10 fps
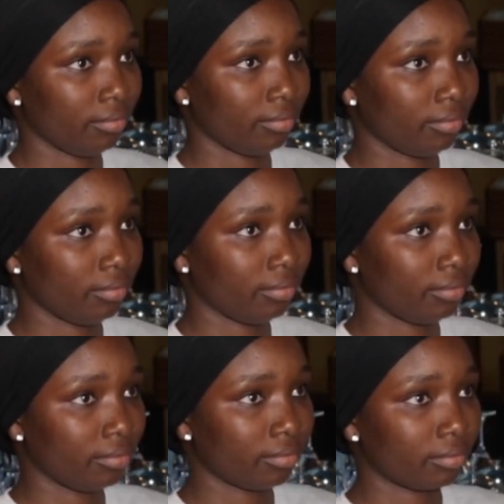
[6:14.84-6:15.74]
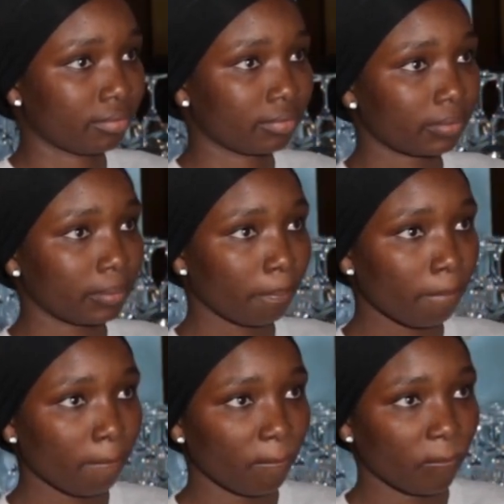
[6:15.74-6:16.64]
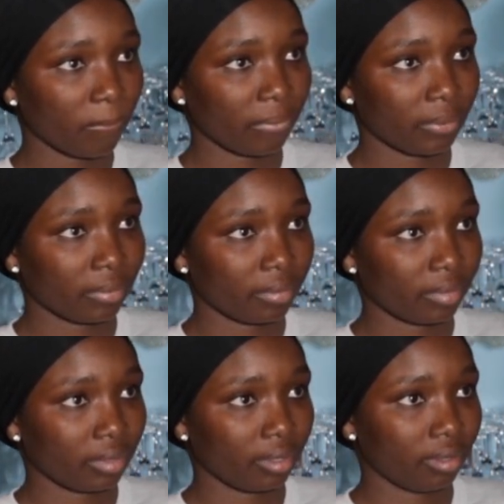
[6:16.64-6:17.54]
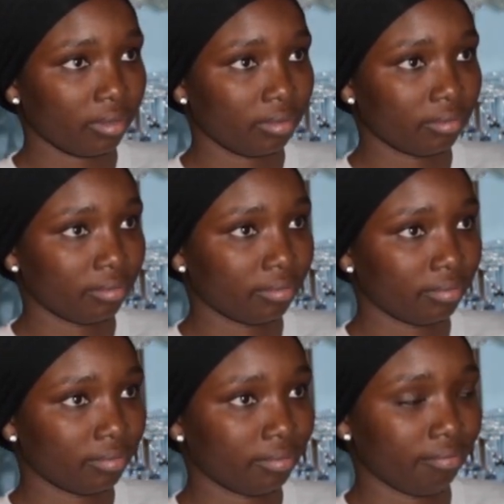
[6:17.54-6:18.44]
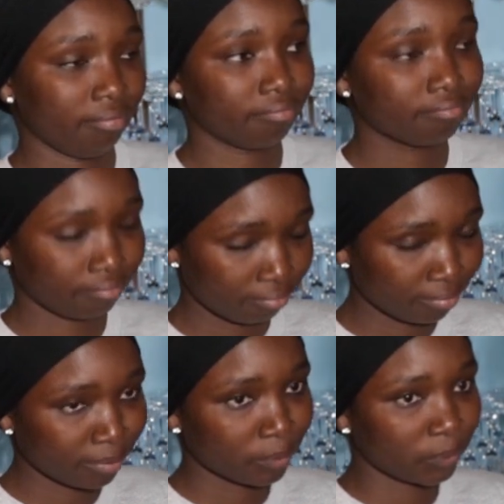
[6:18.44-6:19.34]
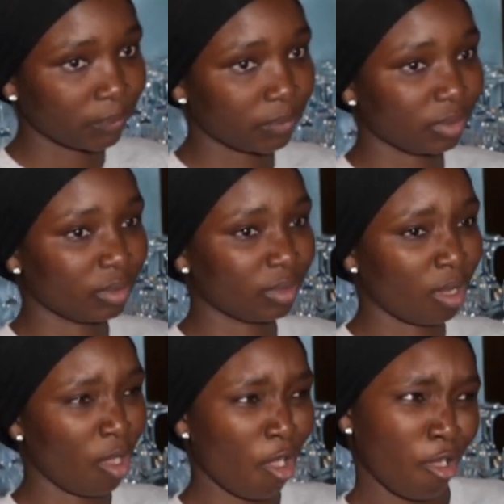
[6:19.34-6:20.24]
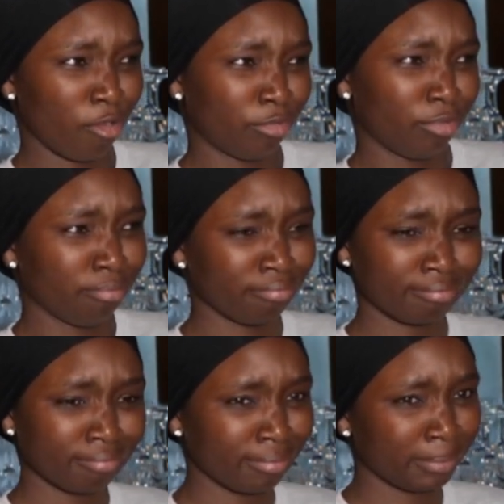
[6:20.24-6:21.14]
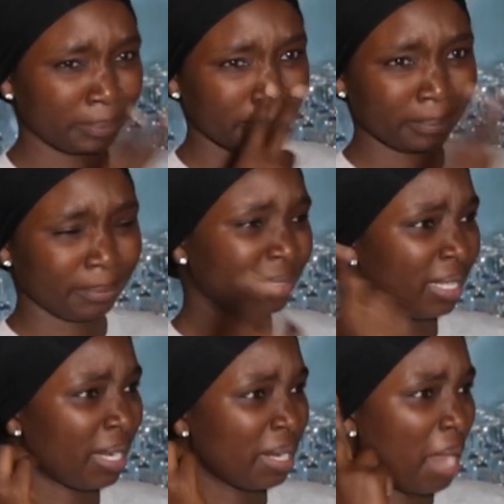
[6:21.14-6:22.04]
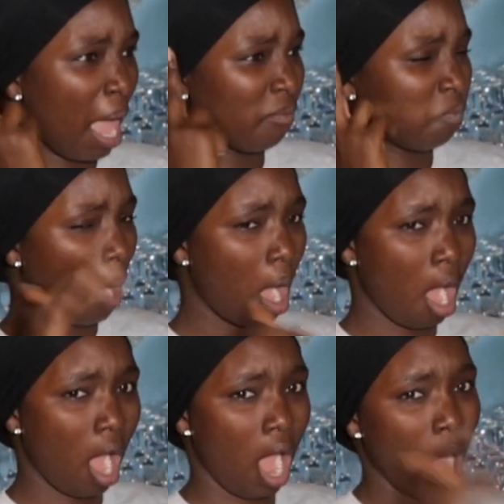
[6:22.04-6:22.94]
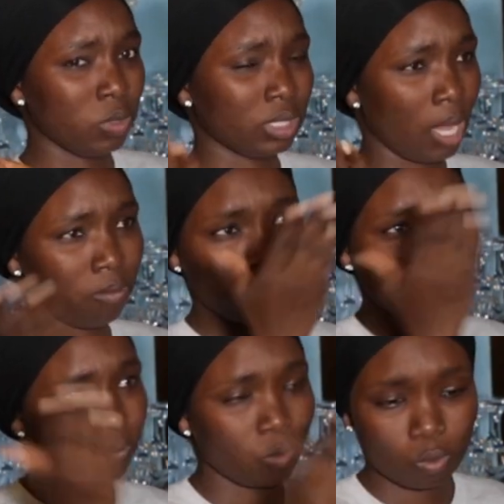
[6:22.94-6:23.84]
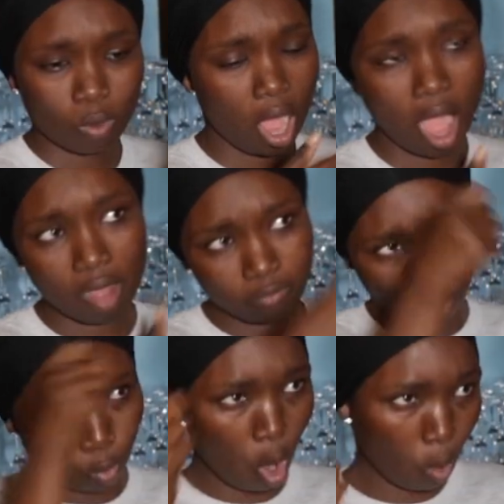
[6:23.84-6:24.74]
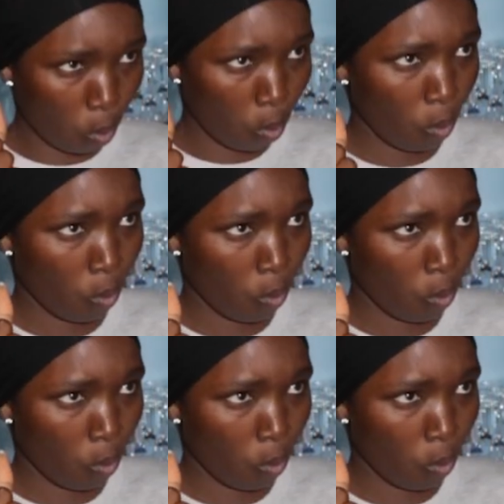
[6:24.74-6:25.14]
But when I joined the Gambia Deaf Women Society, I feel to be part of a community that if I have something that is not on the good side, they support